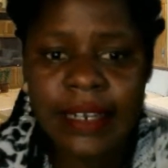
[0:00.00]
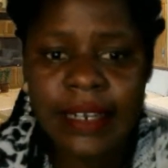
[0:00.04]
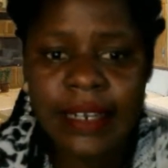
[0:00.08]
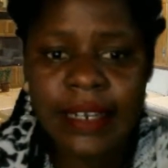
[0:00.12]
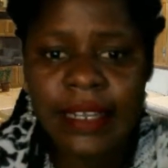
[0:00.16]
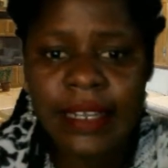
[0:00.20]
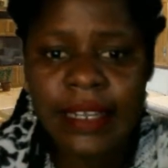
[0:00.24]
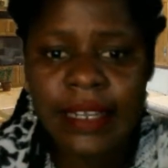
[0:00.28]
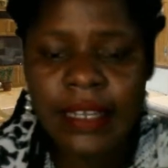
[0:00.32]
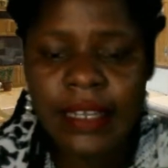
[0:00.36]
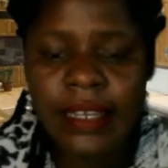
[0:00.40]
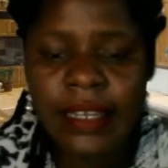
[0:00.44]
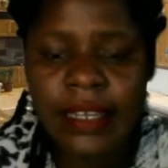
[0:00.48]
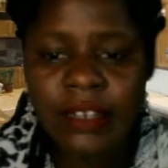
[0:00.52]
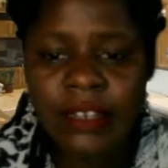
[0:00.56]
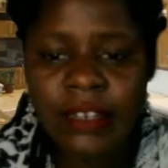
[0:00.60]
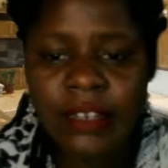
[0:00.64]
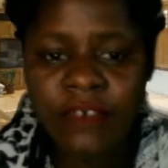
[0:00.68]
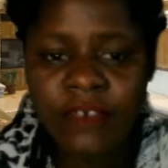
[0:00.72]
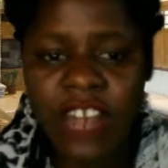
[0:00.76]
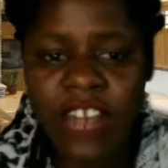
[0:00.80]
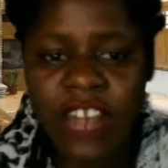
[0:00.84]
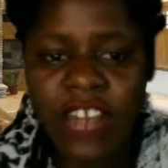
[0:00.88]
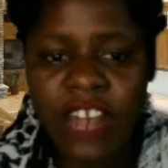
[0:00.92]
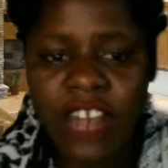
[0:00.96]
federal
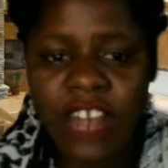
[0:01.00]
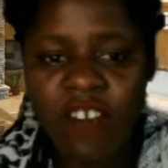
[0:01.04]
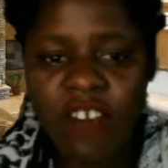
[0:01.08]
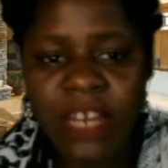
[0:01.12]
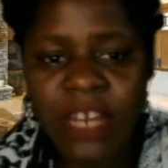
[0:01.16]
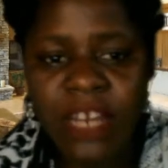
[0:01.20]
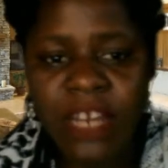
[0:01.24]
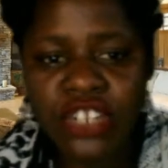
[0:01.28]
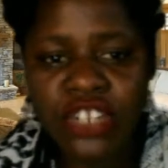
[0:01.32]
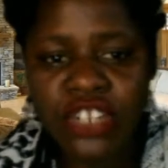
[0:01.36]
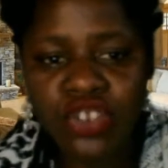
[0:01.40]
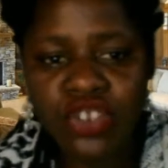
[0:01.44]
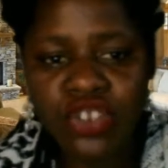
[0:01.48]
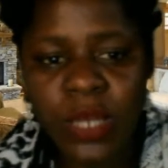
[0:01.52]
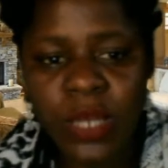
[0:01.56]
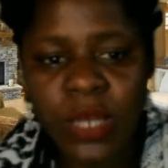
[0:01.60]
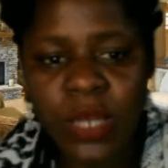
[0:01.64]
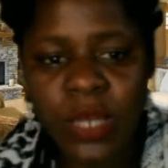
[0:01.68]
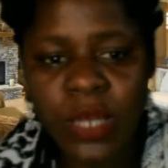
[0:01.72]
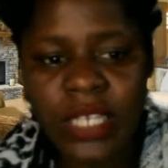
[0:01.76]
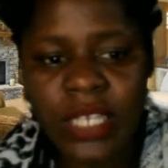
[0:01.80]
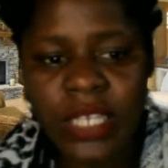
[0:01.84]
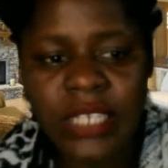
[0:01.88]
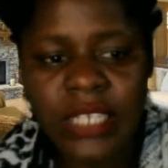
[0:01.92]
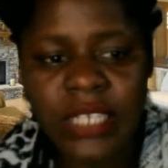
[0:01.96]
government is doing this,
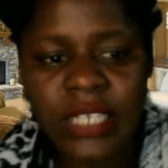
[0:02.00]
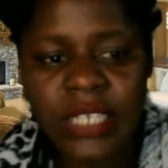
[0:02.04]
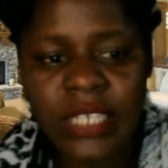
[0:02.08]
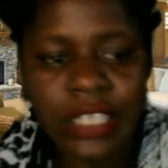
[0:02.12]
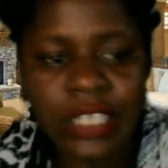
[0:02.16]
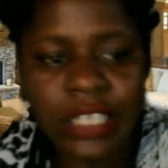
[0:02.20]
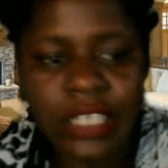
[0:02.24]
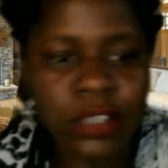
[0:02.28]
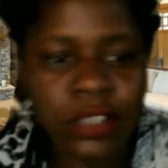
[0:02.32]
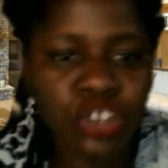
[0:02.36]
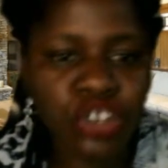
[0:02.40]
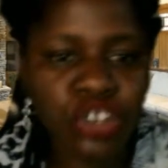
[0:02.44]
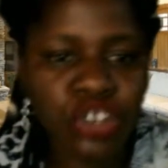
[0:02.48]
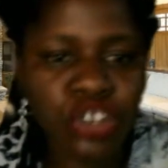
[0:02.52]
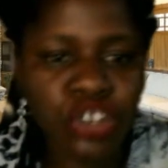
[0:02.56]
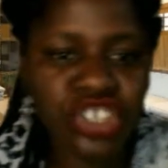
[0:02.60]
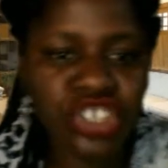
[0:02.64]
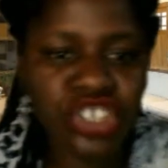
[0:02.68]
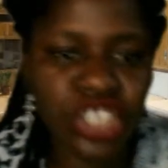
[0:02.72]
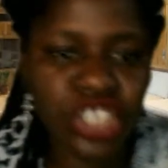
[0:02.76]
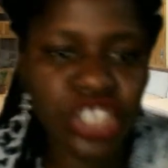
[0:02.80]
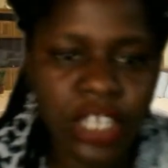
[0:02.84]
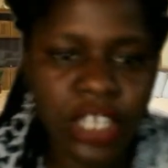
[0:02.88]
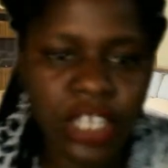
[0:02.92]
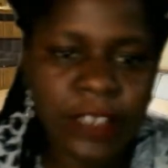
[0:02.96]
is launching this,
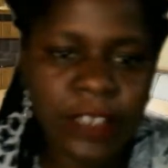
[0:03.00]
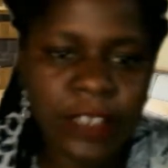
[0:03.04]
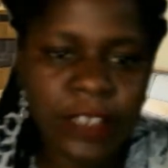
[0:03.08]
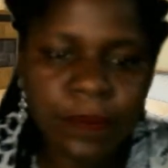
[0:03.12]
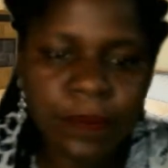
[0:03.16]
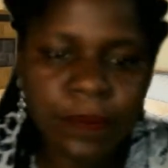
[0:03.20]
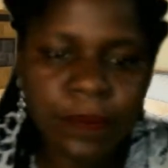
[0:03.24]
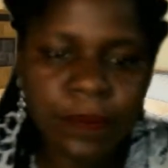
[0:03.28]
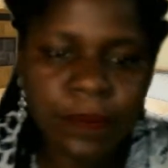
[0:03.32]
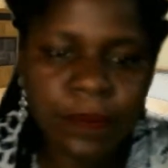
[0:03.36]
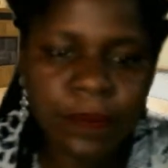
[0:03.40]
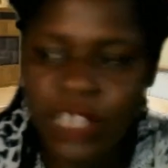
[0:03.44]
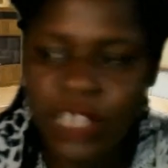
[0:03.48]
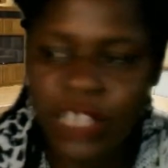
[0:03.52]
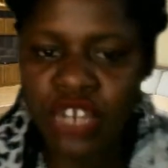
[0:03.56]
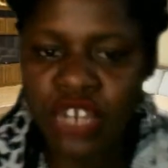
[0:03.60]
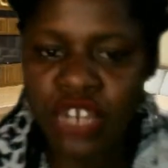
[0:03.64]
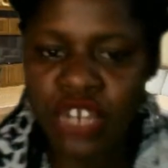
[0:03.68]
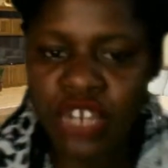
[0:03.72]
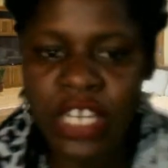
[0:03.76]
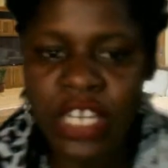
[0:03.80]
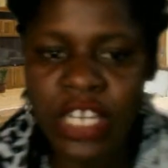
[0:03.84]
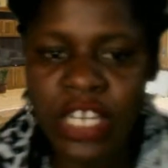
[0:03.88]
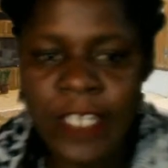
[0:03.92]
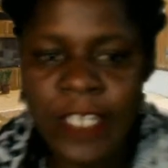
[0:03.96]
is training these
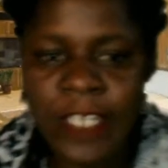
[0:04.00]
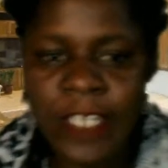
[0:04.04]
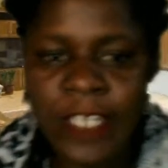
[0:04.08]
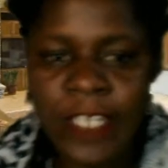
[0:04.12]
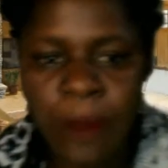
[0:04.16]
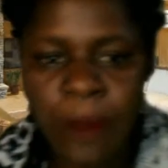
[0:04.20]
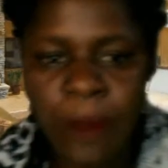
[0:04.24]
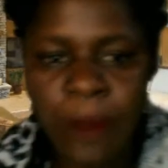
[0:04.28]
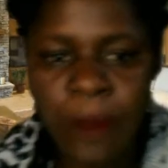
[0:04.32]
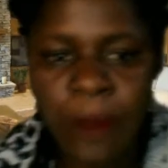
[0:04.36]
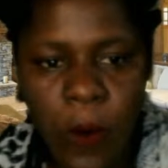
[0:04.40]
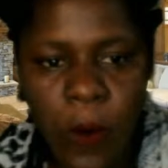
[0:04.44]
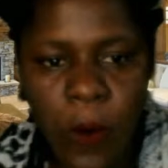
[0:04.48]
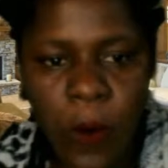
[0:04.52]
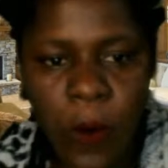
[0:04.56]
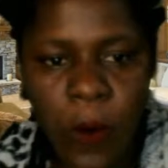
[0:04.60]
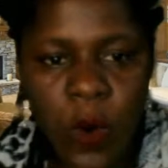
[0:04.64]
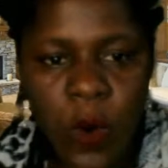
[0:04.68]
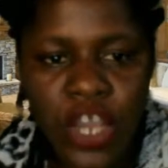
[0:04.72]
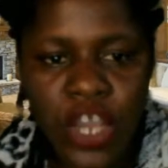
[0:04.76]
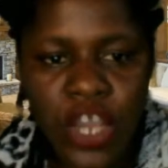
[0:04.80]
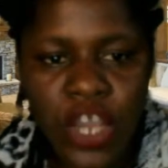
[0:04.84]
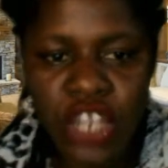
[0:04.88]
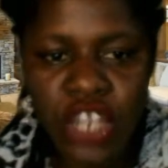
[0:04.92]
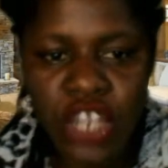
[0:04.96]
people, is
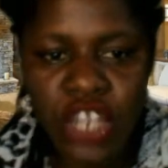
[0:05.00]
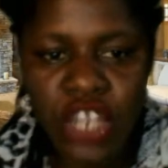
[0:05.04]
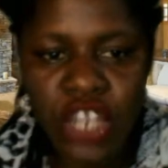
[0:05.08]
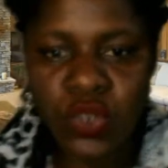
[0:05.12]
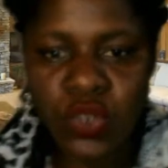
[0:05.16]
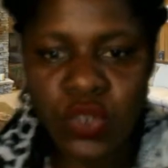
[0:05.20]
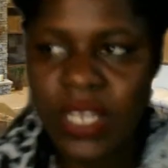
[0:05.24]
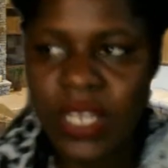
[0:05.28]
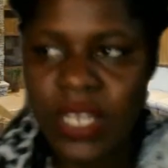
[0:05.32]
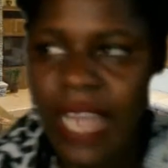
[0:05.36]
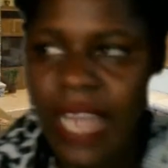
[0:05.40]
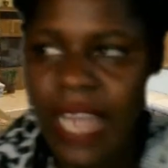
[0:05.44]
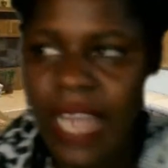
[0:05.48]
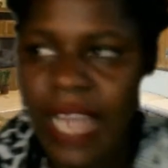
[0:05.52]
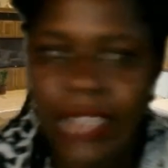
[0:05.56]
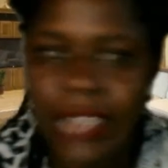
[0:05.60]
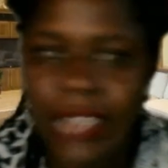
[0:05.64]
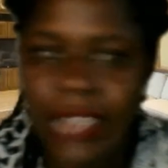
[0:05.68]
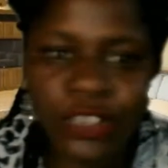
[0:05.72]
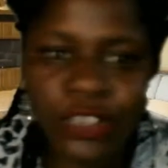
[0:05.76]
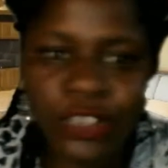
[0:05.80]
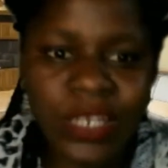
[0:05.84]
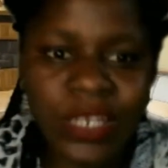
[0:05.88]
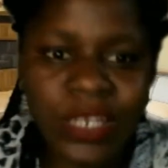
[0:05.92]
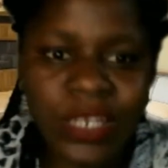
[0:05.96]
doing that, is doing this?
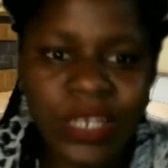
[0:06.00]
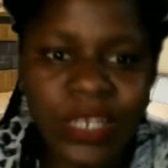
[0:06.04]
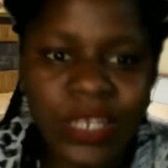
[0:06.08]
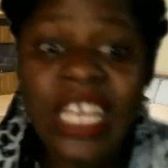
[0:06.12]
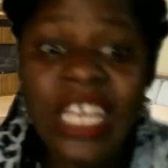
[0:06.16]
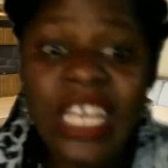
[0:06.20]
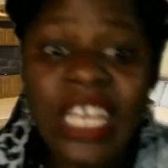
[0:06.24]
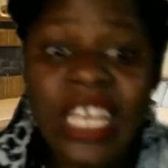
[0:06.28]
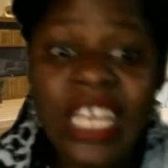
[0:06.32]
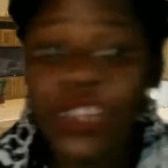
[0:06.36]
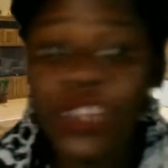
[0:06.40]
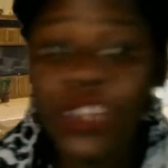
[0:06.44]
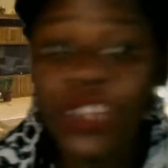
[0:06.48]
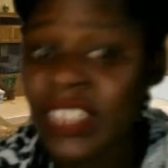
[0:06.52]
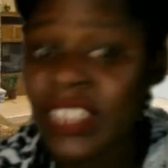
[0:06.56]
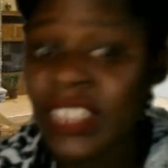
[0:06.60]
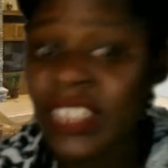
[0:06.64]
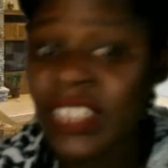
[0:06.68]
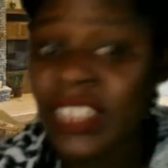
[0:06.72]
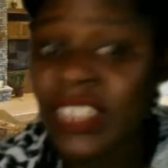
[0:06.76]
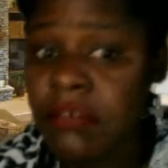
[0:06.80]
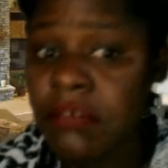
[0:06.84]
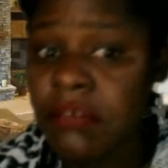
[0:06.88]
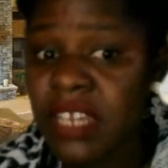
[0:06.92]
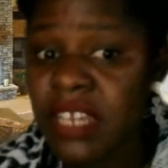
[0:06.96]
Does it mean
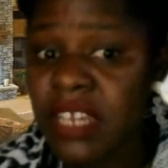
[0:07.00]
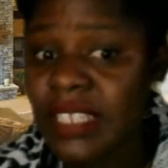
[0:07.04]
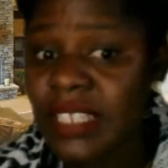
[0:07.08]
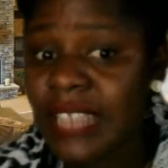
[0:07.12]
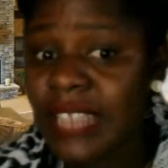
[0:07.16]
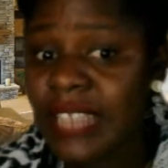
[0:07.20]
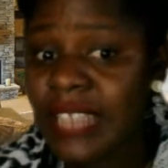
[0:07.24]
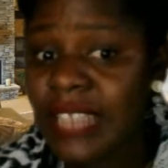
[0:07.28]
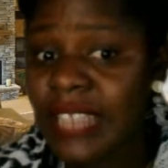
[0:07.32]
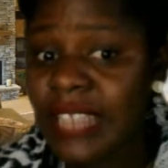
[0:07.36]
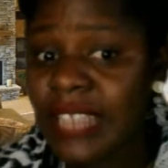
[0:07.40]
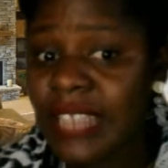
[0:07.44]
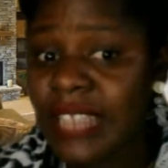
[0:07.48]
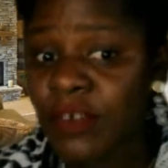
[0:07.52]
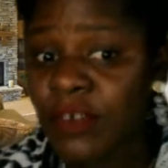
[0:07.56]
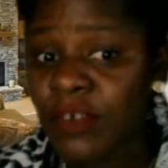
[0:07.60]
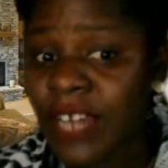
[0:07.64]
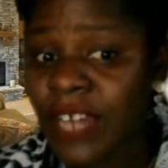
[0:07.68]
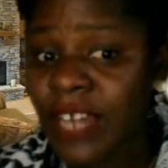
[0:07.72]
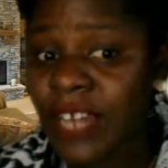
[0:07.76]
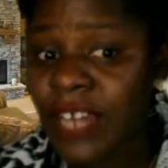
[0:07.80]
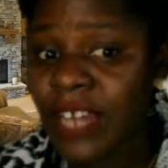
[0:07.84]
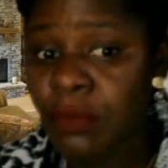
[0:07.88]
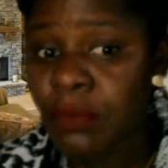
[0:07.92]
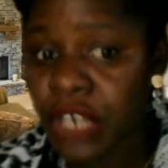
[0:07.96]
it's out of that
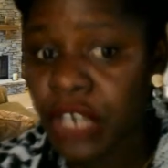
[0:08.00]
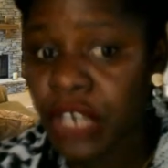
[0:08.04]
money?